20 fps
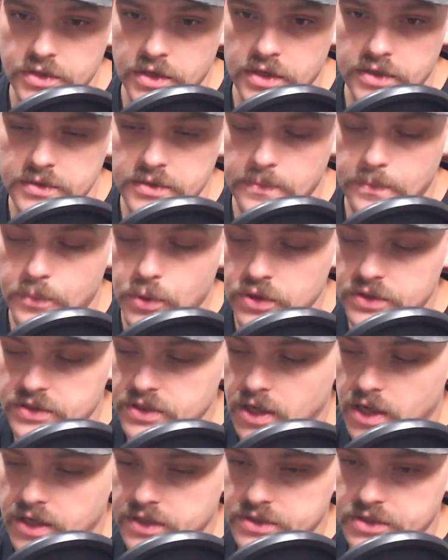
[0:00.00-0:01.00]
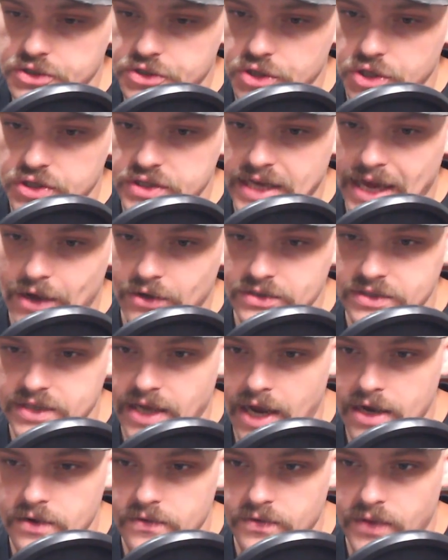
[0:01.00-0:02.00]
us just
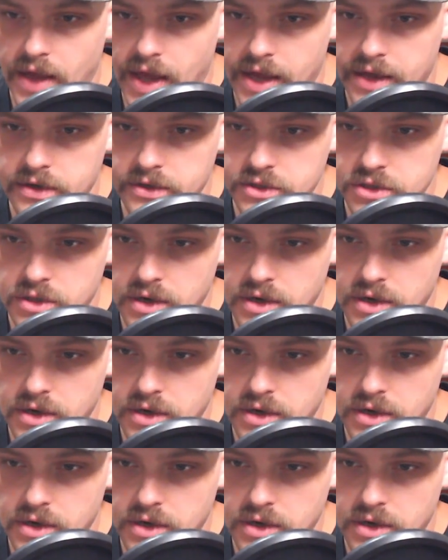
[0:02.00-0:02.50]
outside of that